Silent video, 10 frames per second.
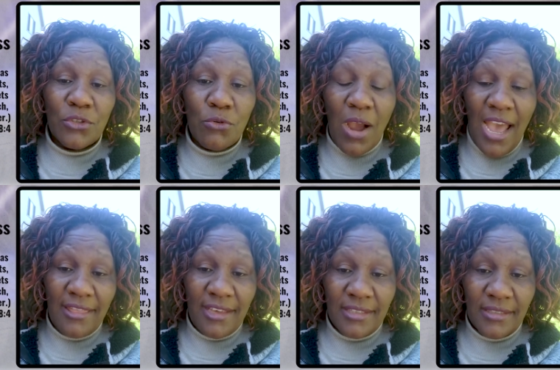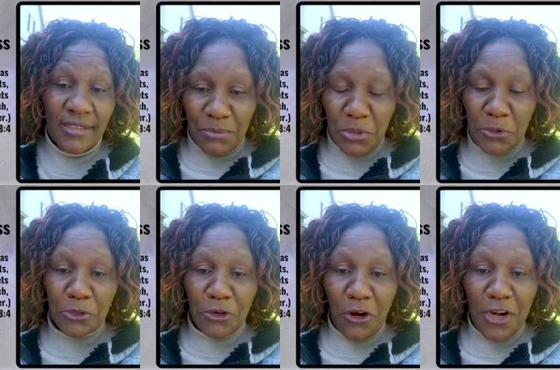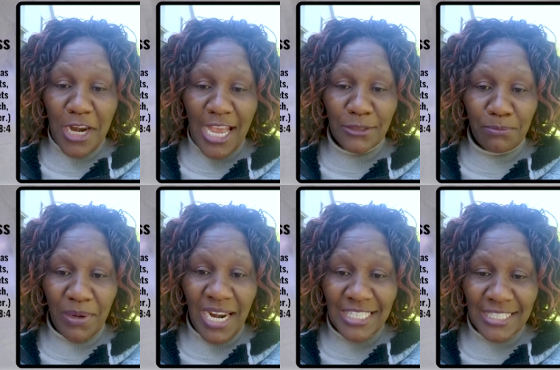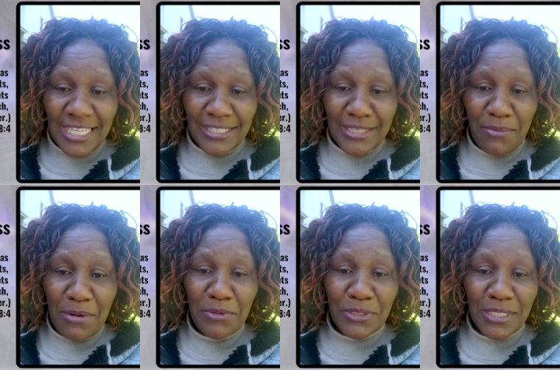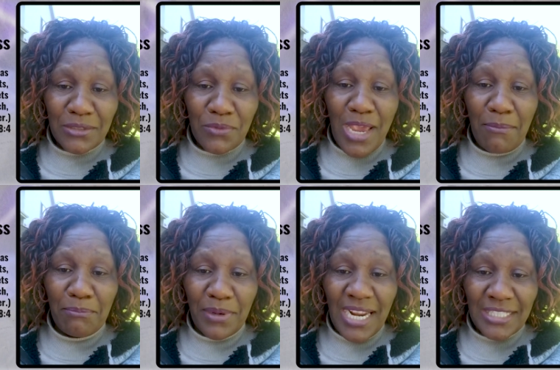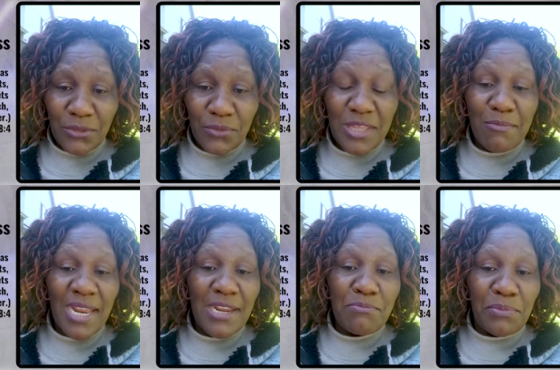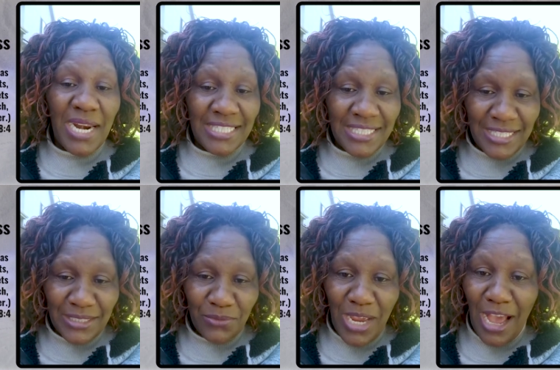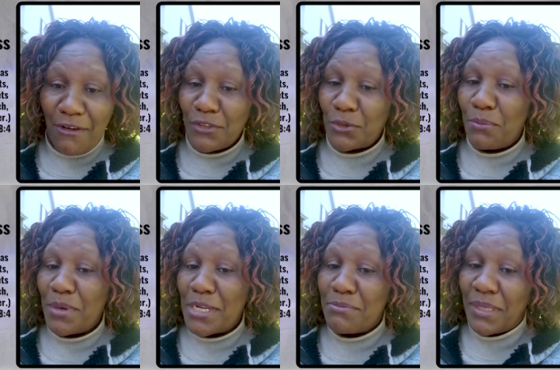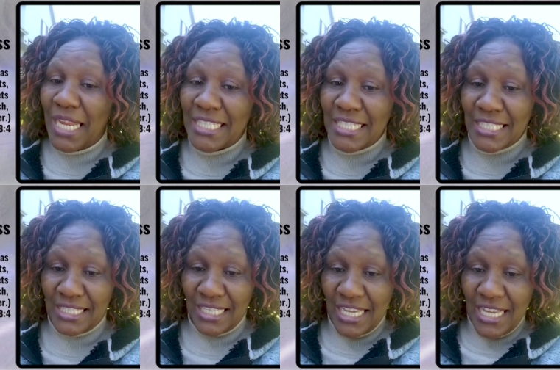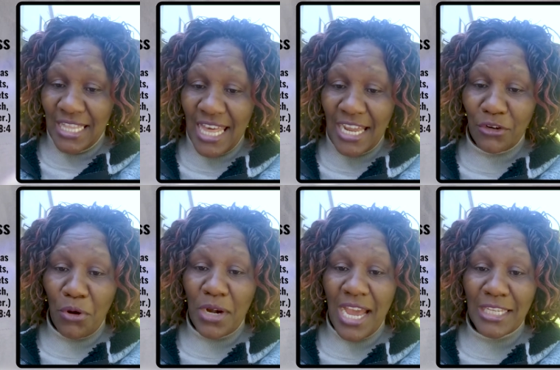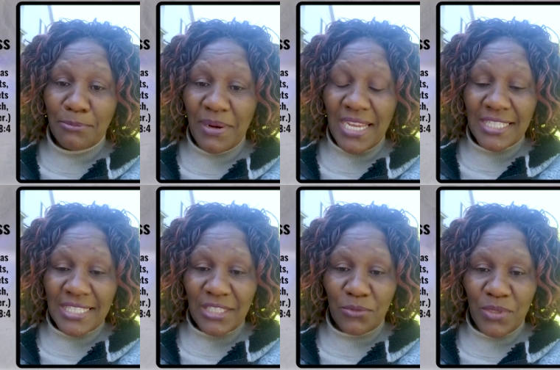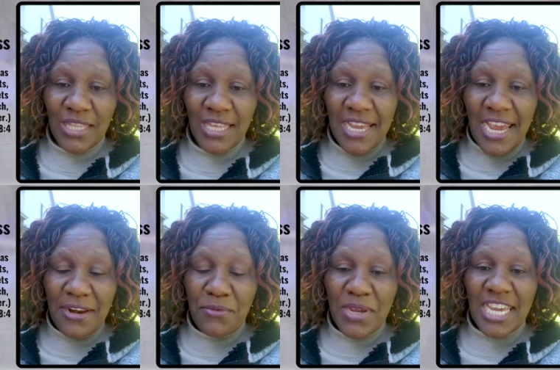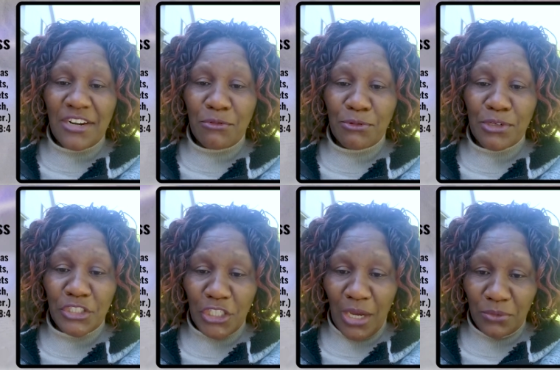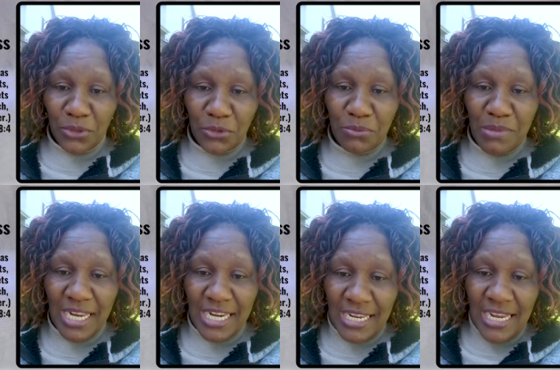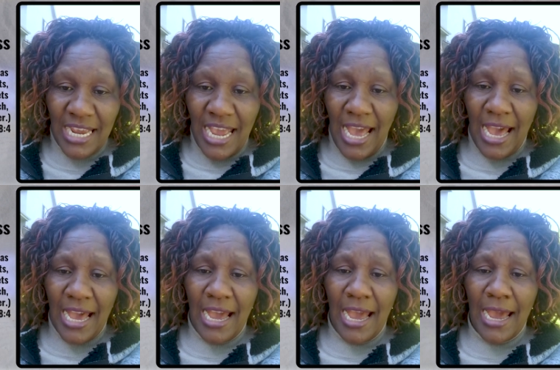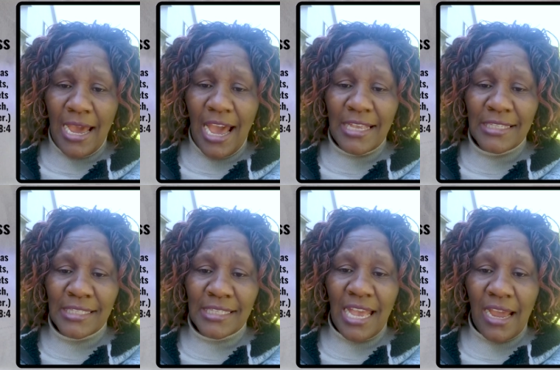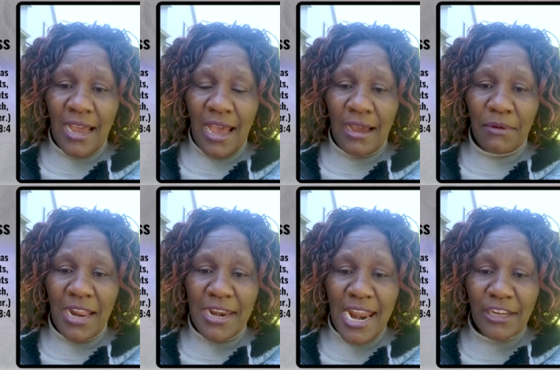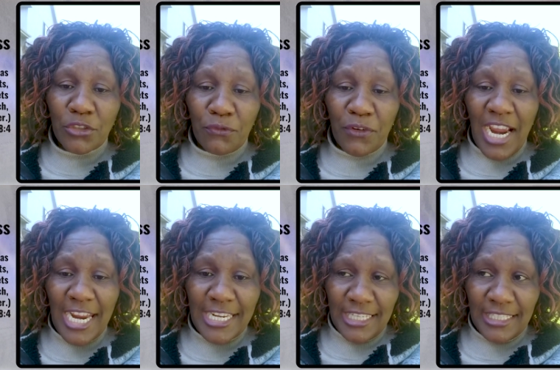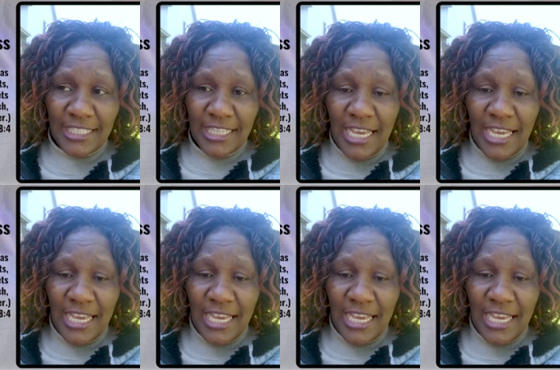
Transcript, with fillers: to others because God has blessed us. The Bible says we are blessed with many blessings. We have so many blessings that God has blessed us with, and we can reach out to many uh, uh, as uh, uh, an act of kindness.